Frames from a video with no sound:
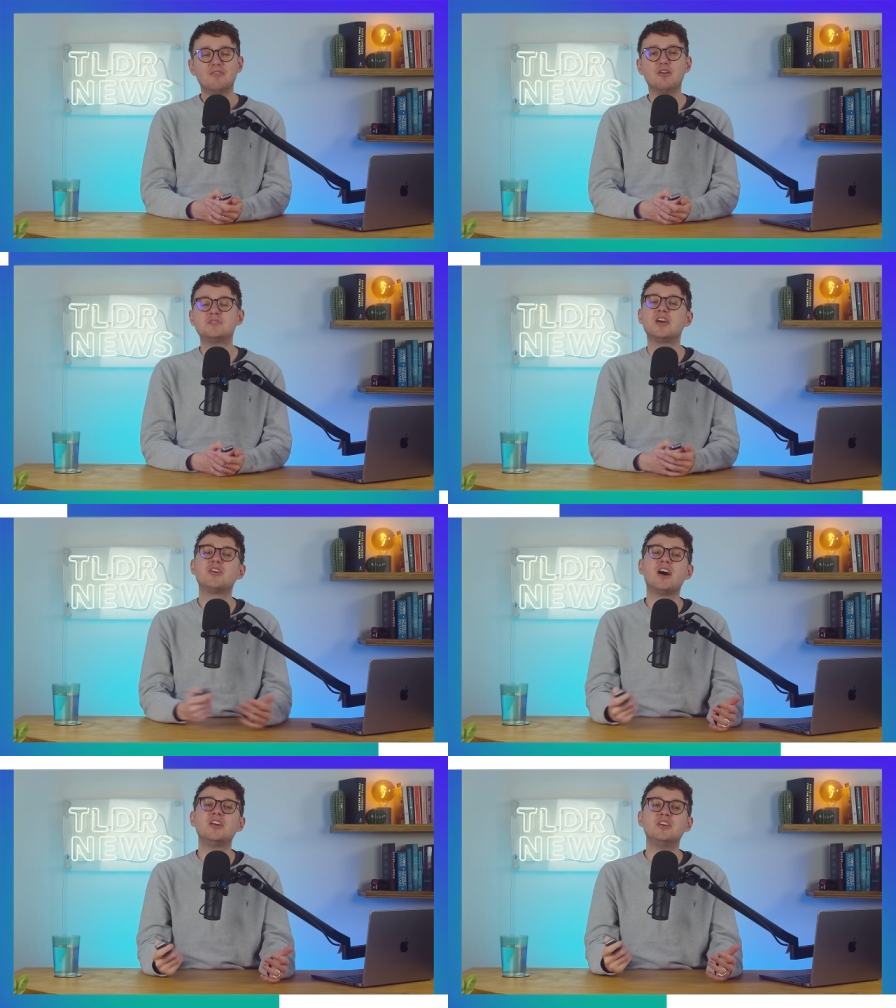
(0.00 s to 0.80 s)
From
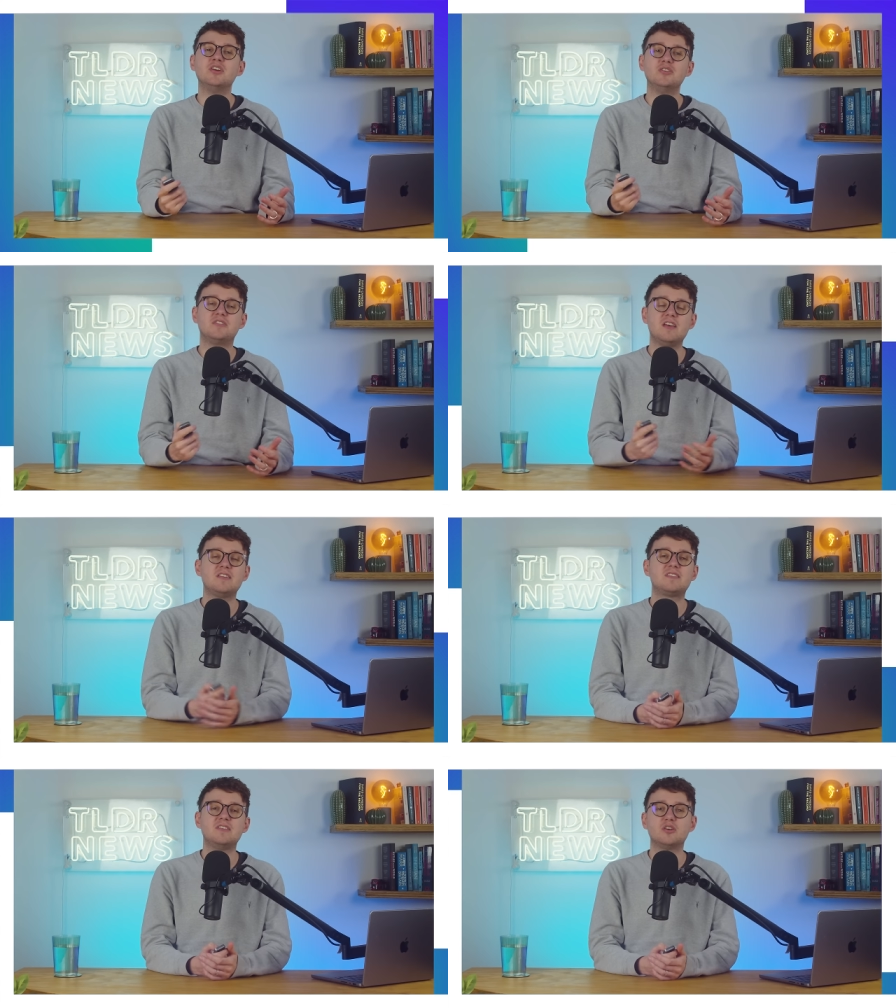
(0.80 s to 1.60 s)
TLDR News,
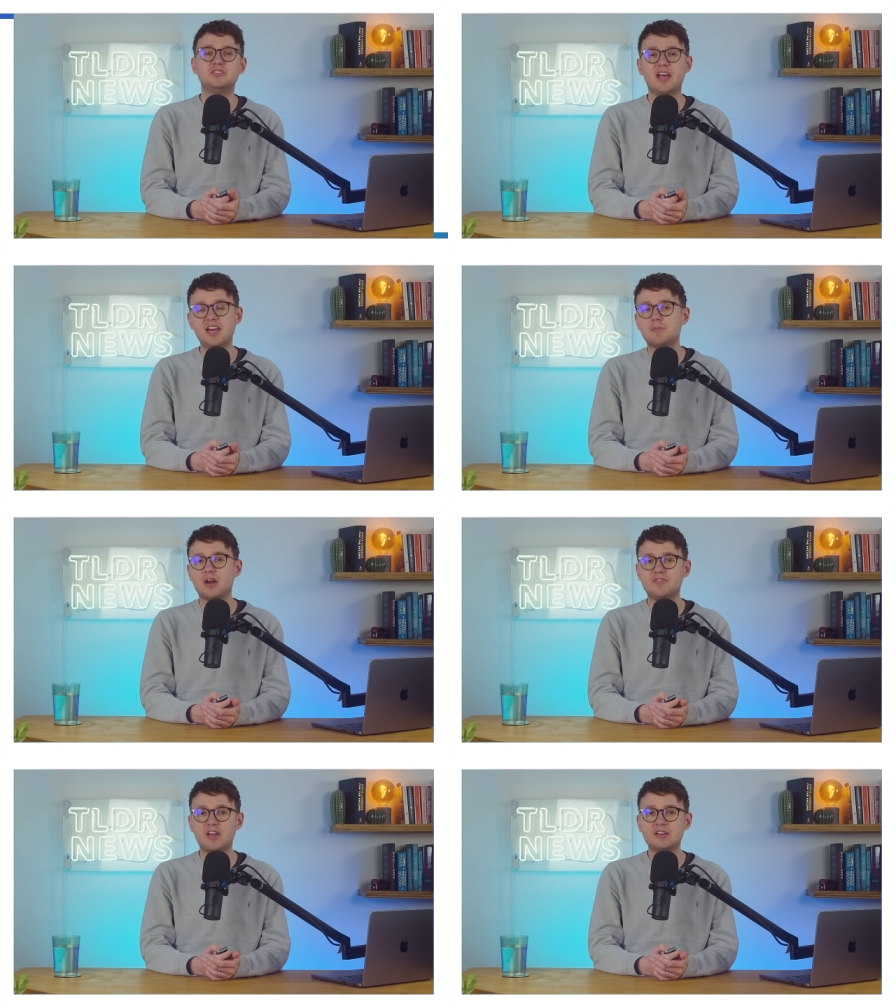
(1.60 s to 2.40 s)
this is your daily
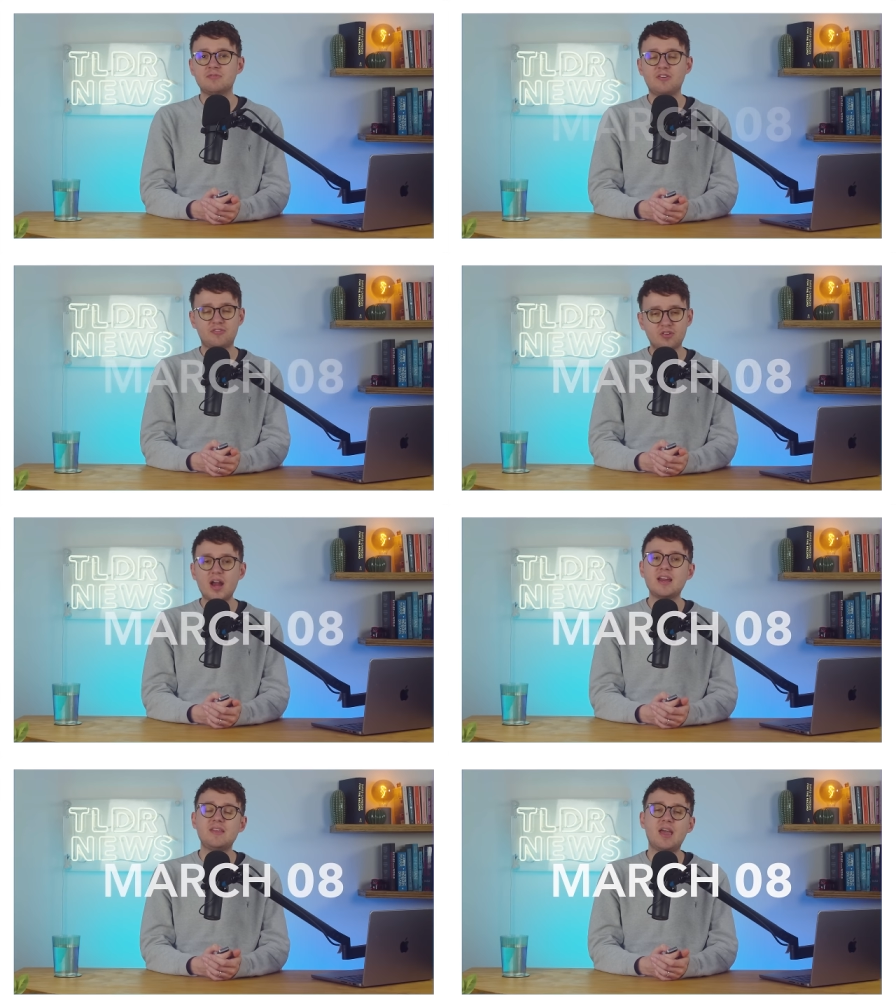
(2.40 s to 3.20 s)
briefing for
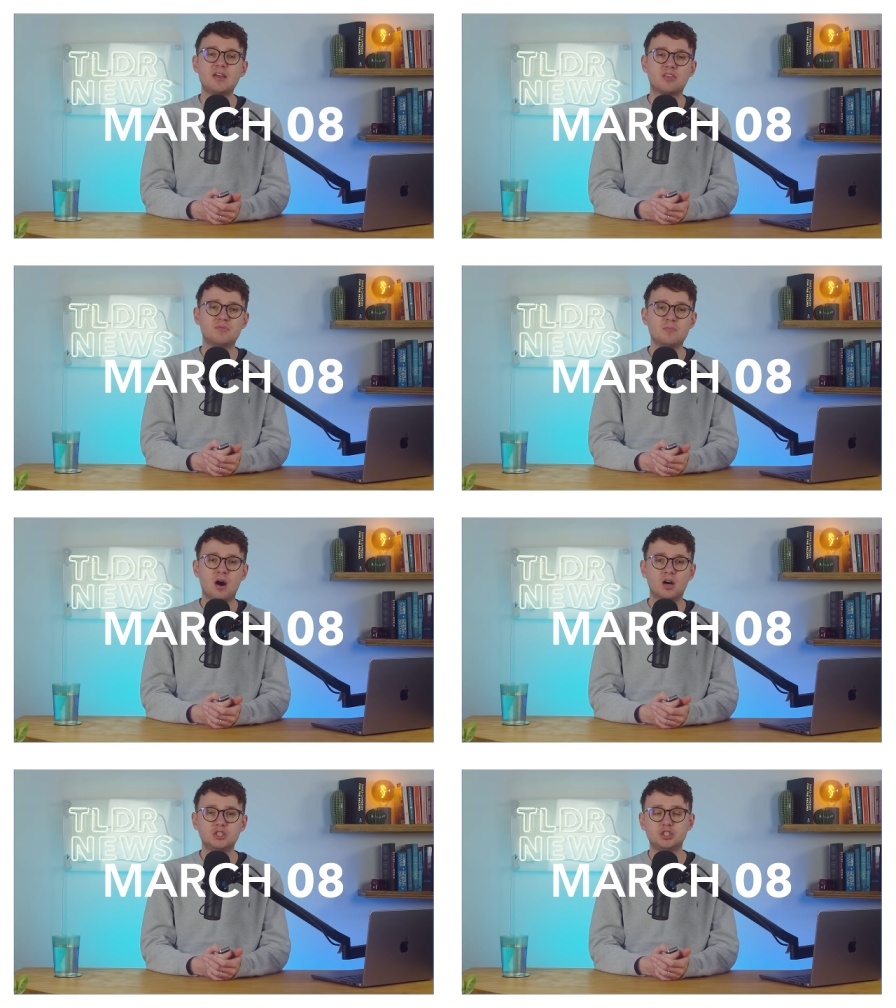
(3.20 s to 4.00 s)
Friday the 8th of
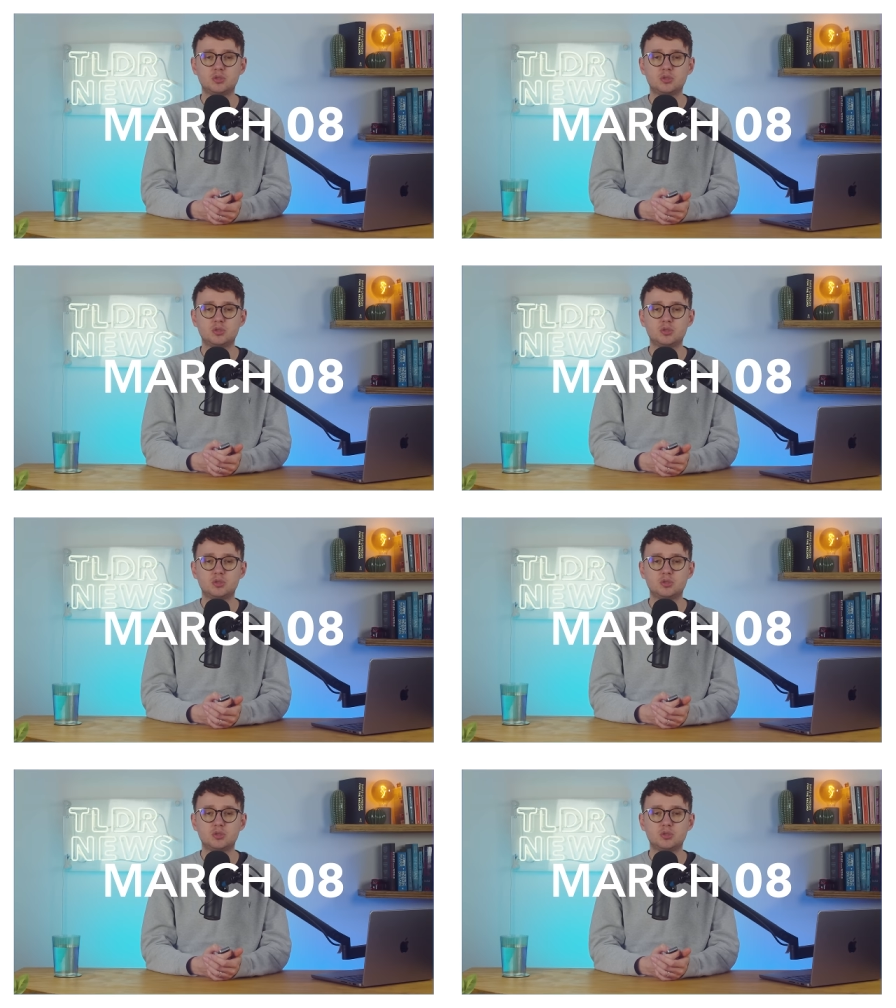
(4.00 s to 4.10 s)
March